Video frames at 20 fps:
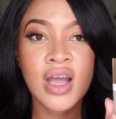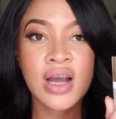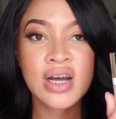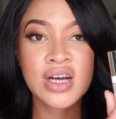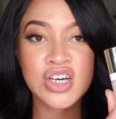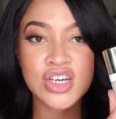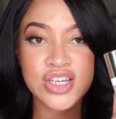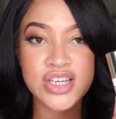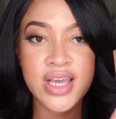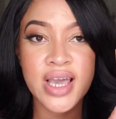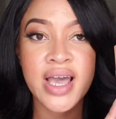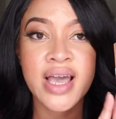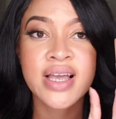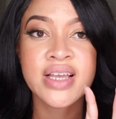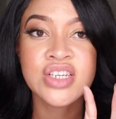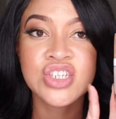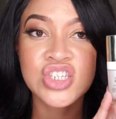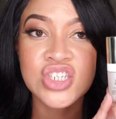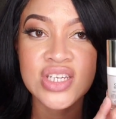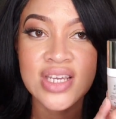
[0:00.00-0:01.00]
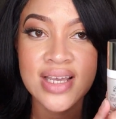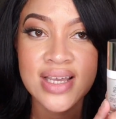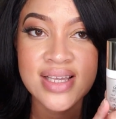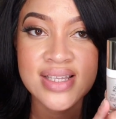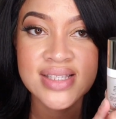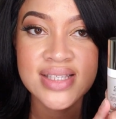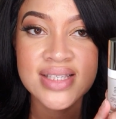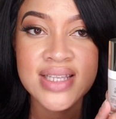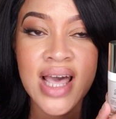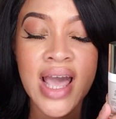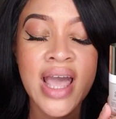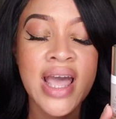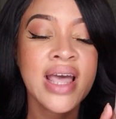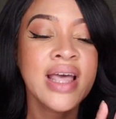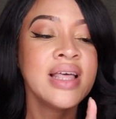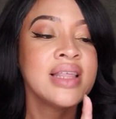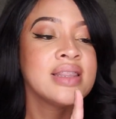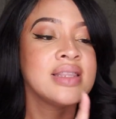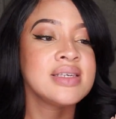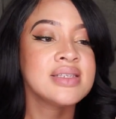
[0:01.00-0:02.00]
Good genes.
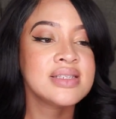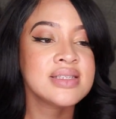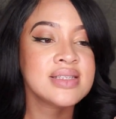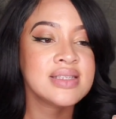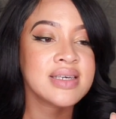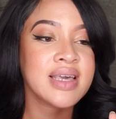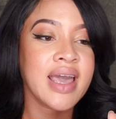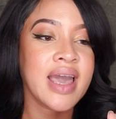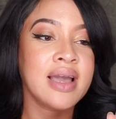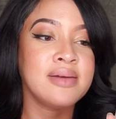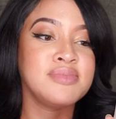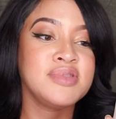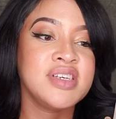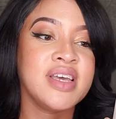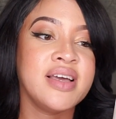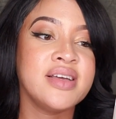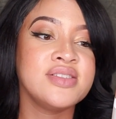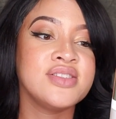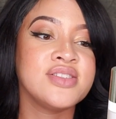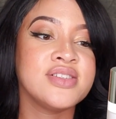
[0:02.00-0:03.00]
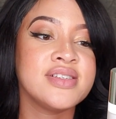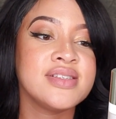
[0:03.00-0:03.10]
This is a game changer.